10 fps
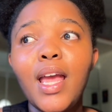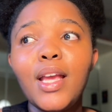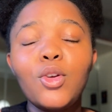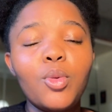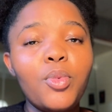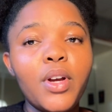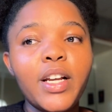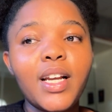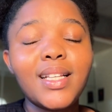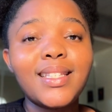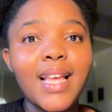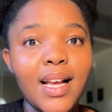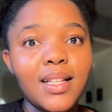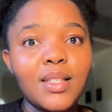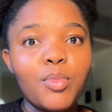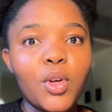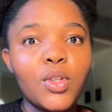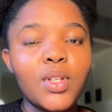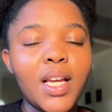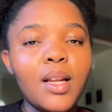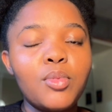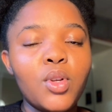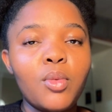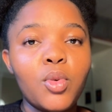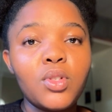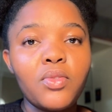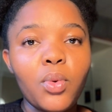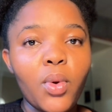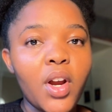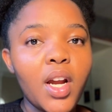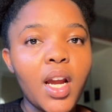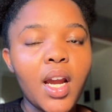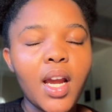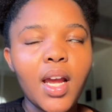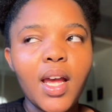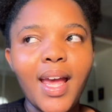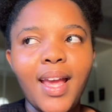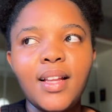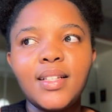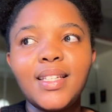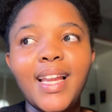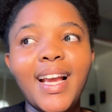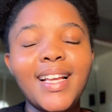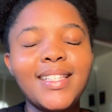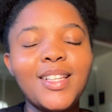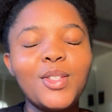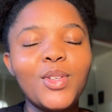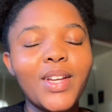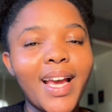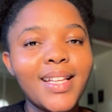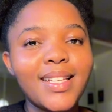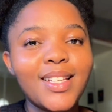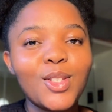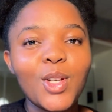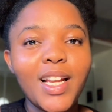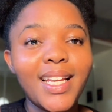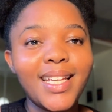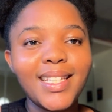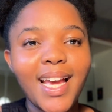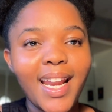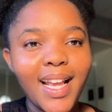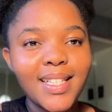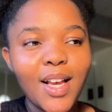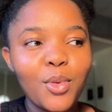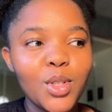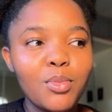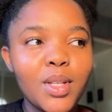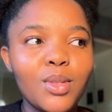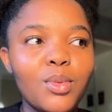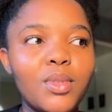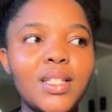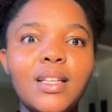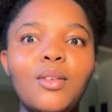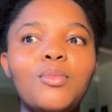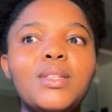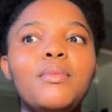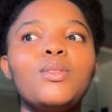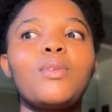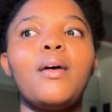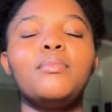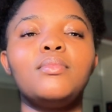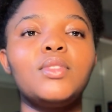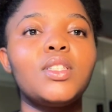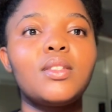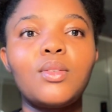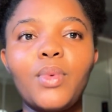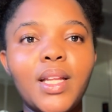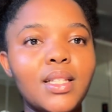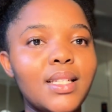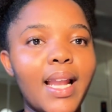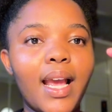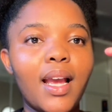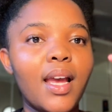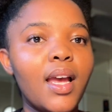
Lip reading: group work sucks because you end up doing most of the work. And like I said to you guys, I'm telling you director, which means just went like